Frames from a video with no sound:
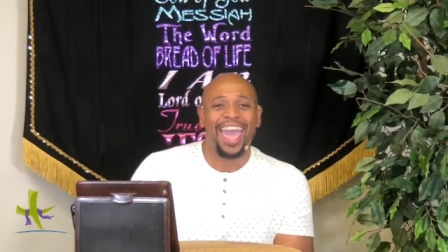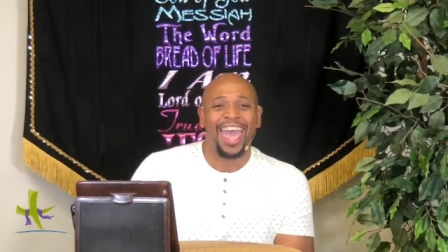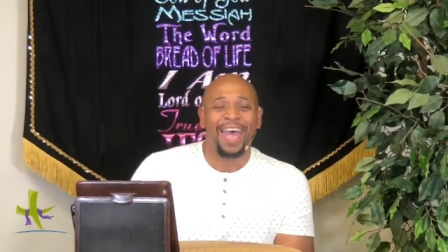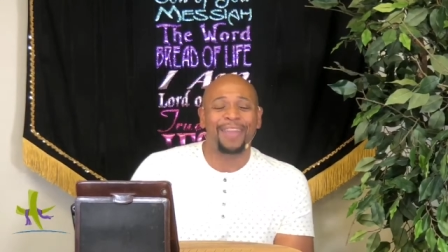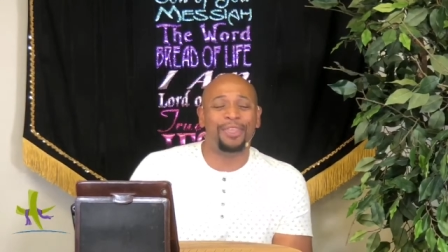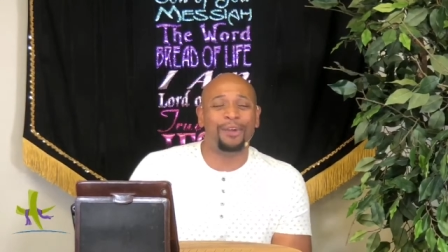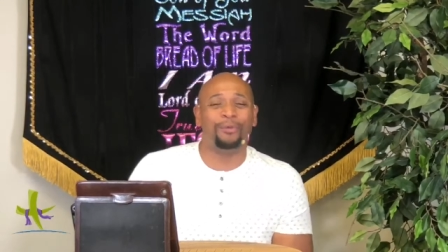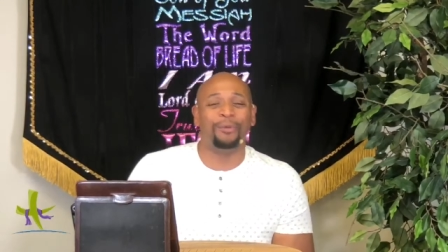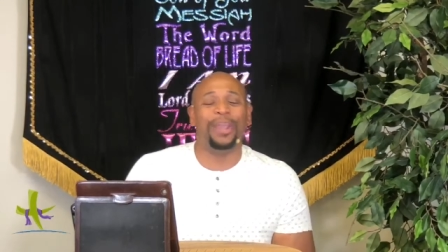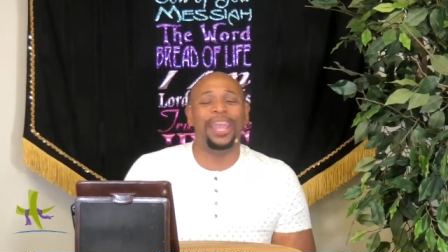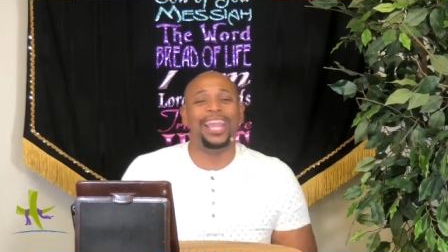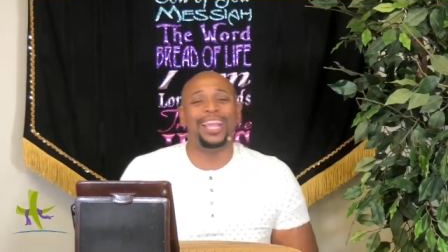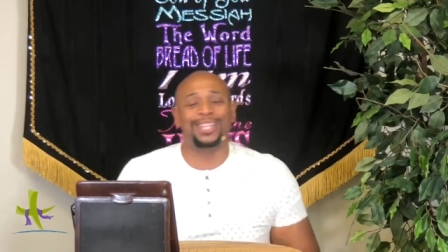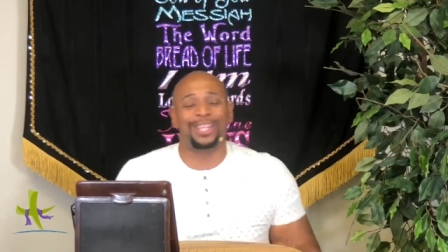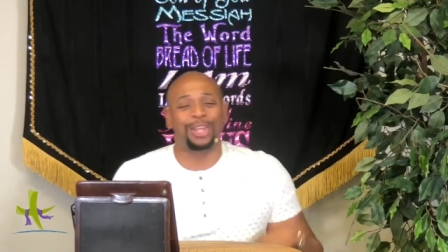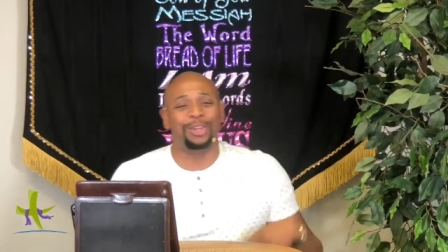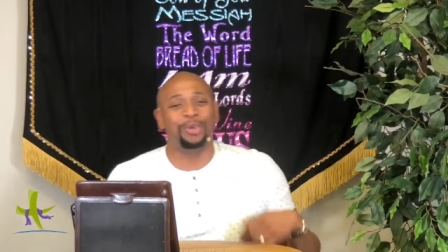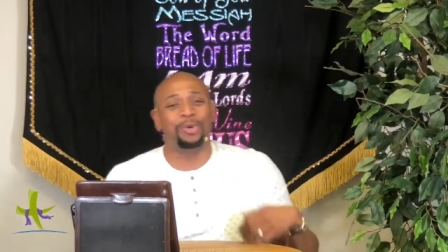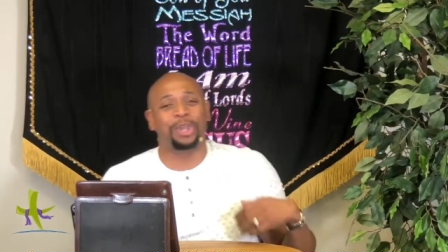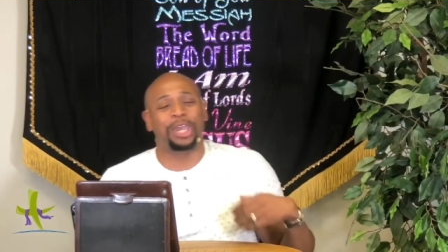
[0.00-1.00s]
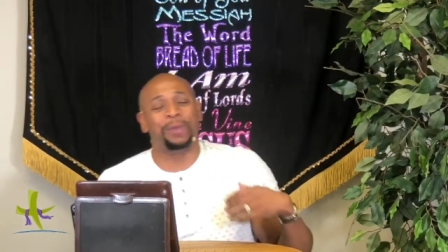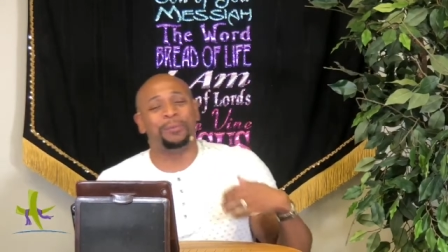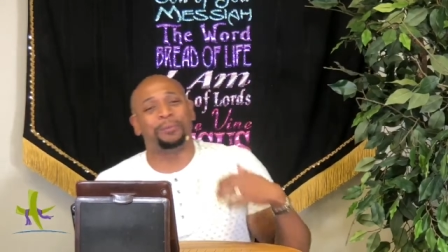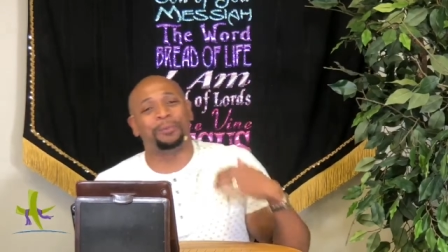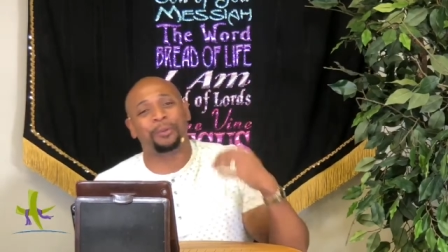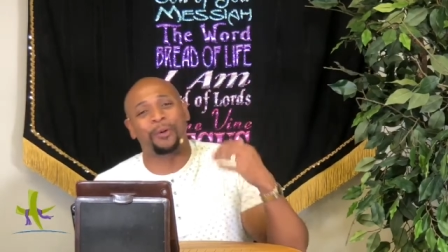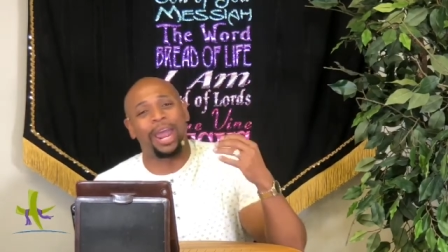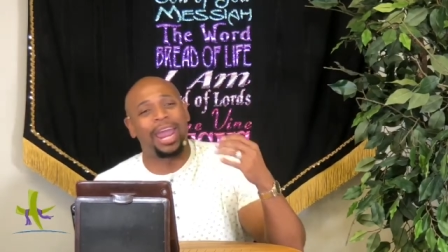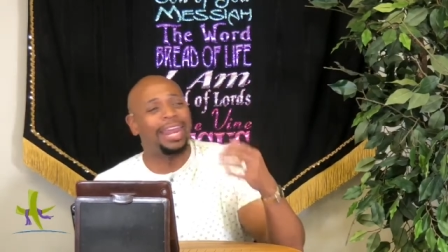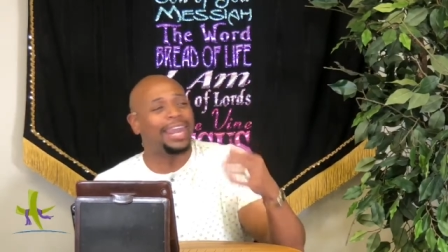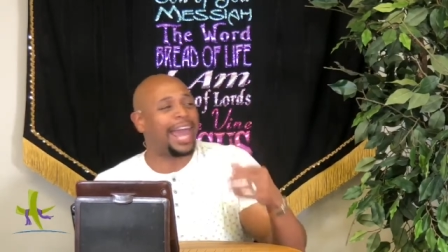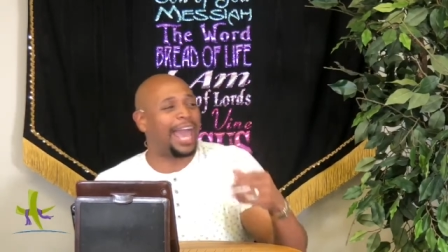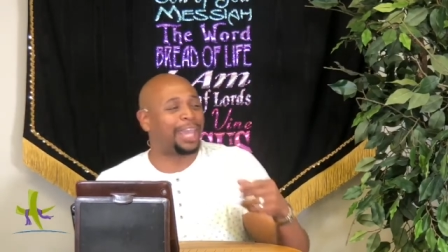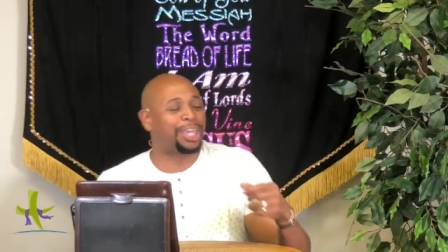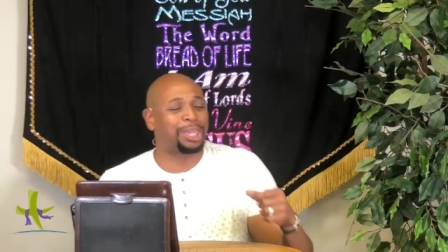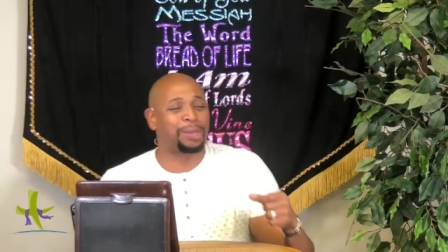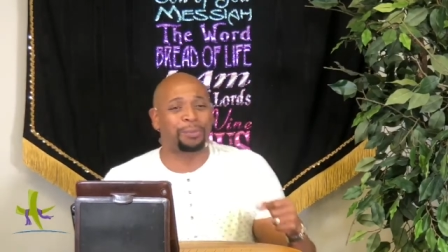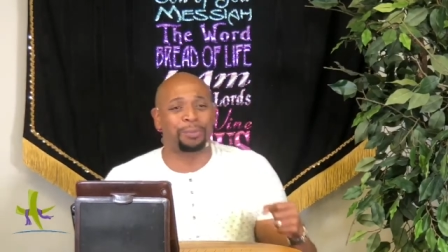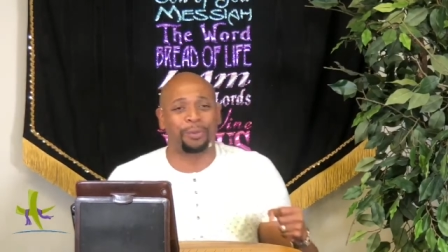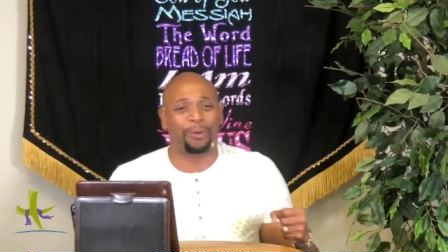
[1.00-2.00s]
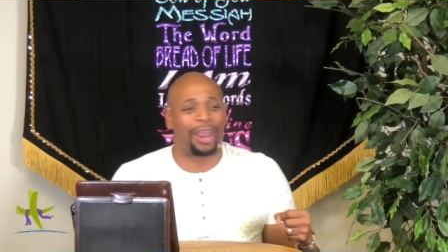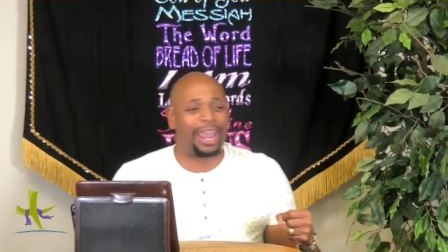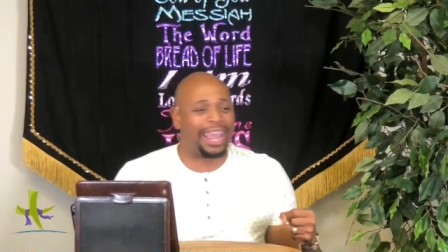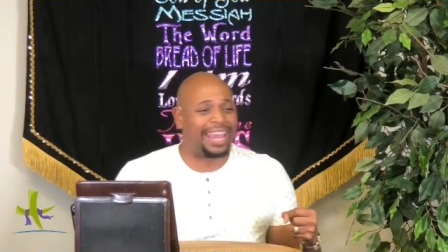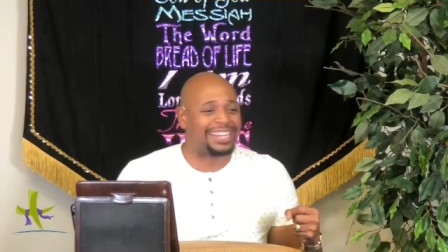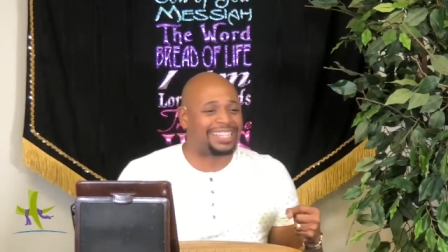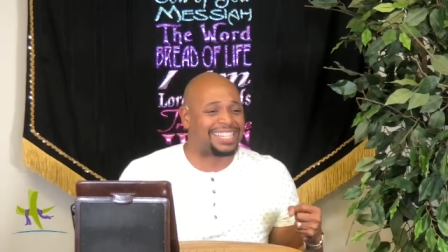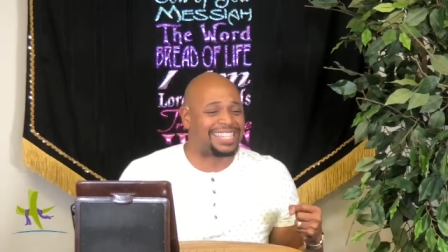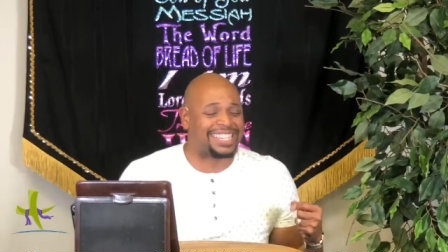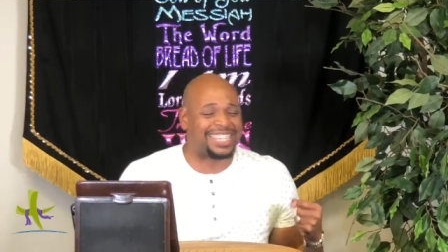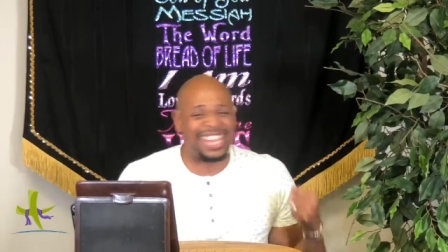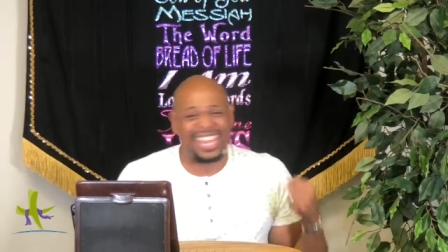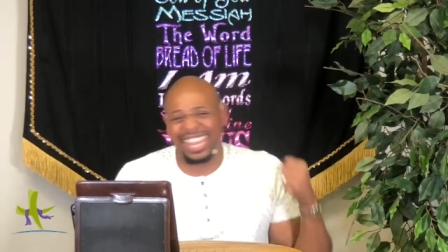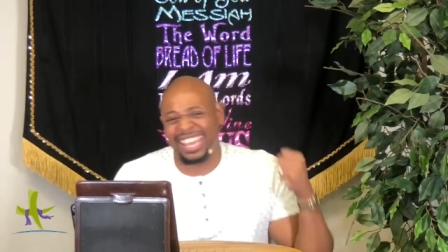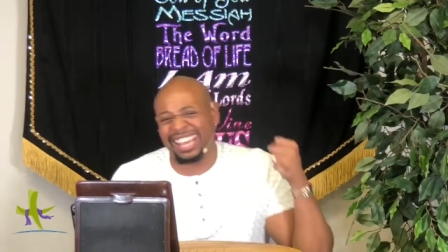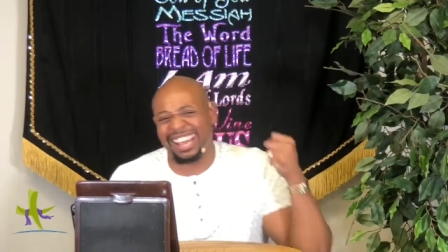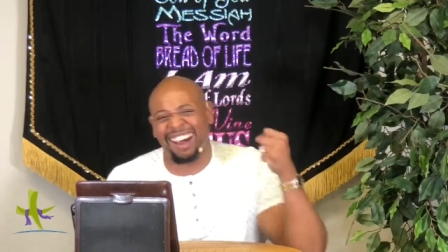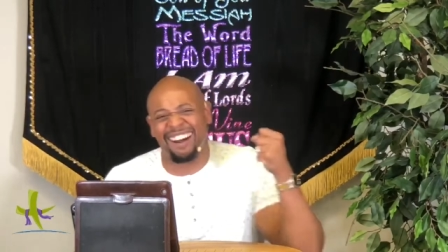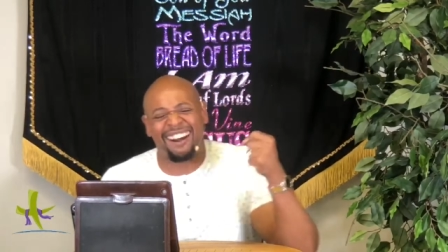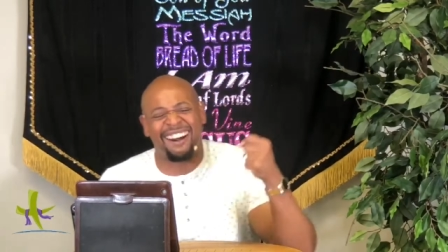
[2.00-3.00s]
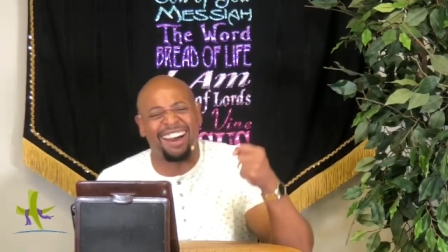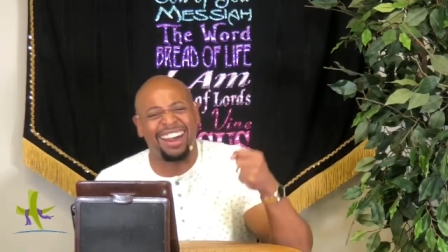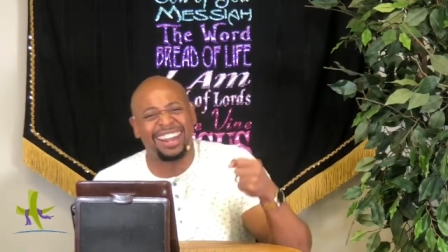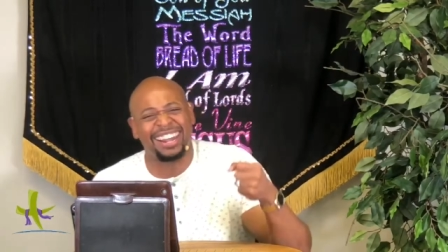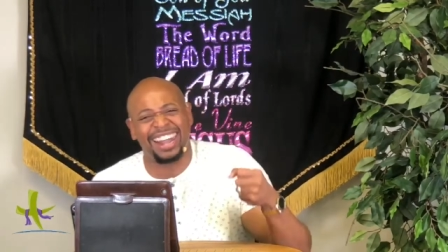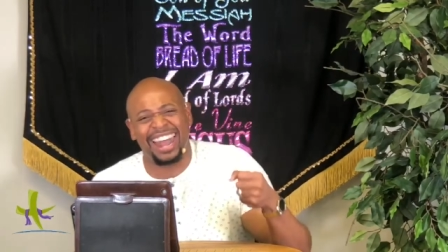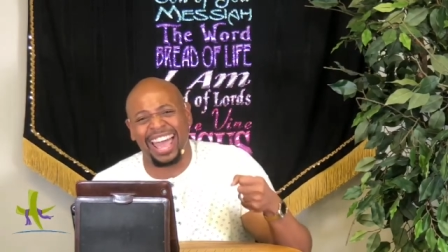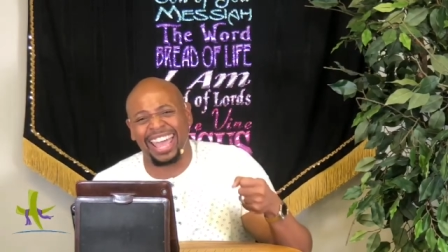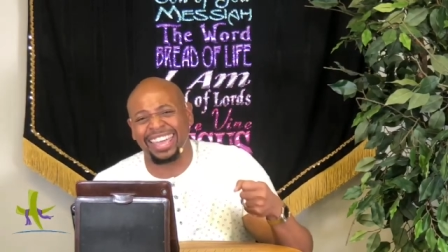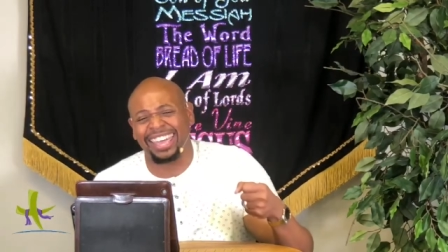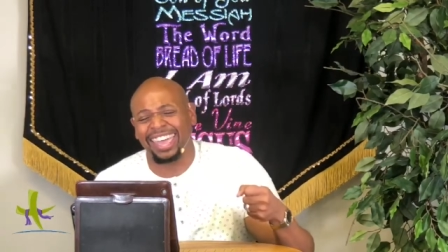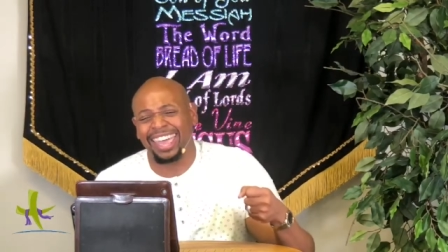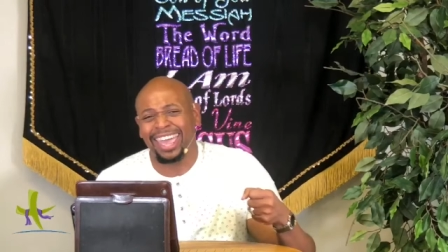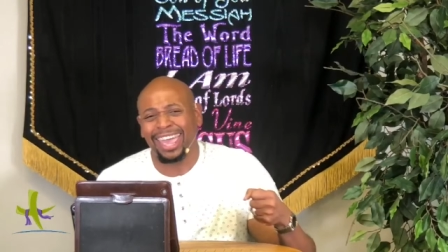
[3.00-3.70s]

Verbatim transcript: the reason you can pray like you pray and seek God like,